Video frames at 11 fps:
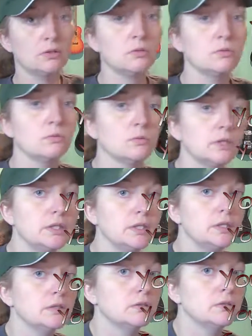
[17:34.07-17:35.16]

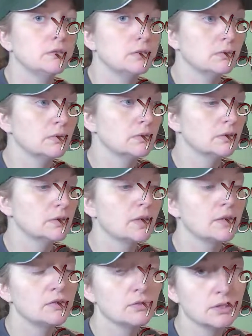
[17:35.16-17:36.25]
release or slide
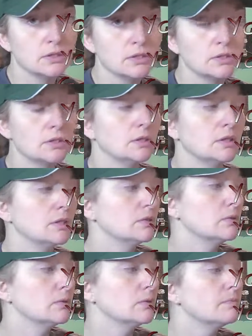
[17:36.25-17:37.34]
transition. Like,
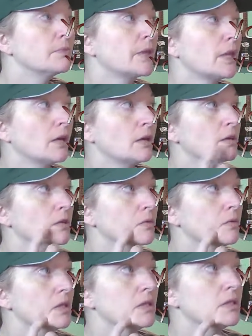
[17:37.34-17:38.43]
so, you know,
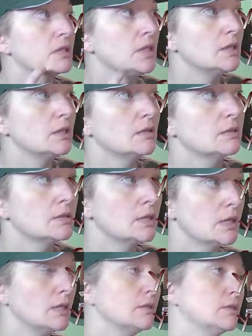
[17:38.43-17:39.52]
this scene
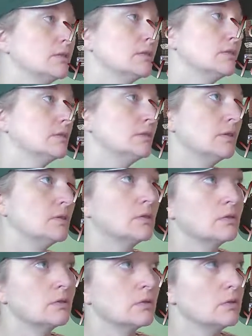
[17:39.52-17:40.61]
takes such and
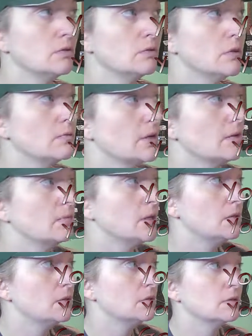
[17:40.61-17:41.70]
such, you get 5
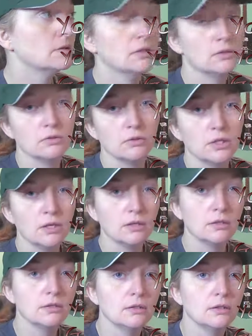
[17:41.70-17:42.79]
minutes, that's all you get,
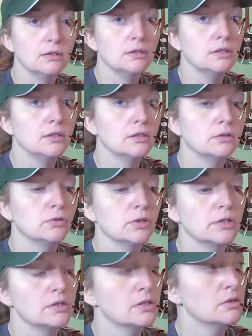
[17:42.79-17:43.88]
and then it'll
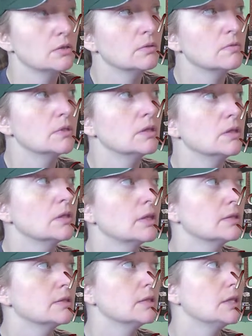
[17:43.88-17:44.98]
transition over to the next
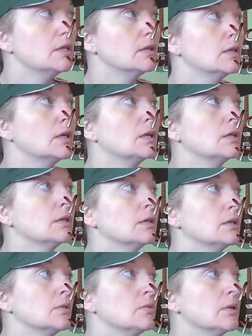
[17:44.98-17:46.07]
scene. Like,
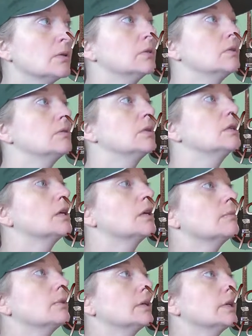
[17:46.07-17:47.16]
we all know that live
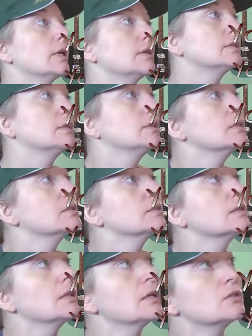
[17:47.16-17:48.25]
broadcasting isn't
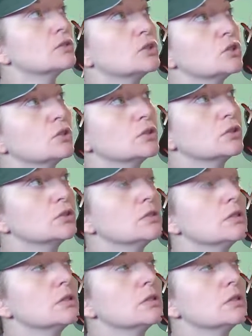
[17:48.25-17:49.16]
that structured.